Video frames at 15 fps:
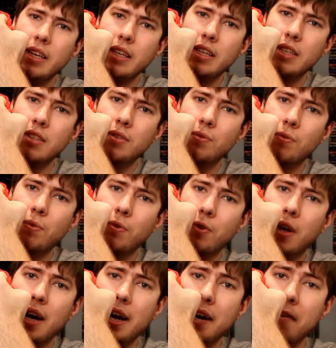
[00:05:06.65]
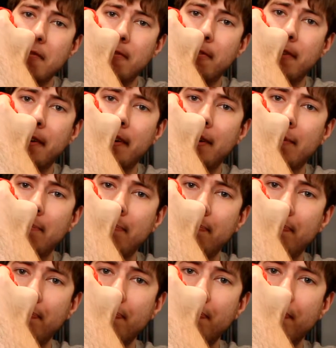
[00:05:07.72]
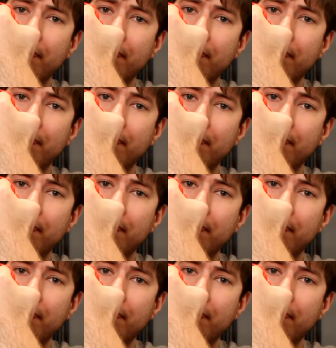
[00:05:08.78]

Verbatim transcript: is the little guy from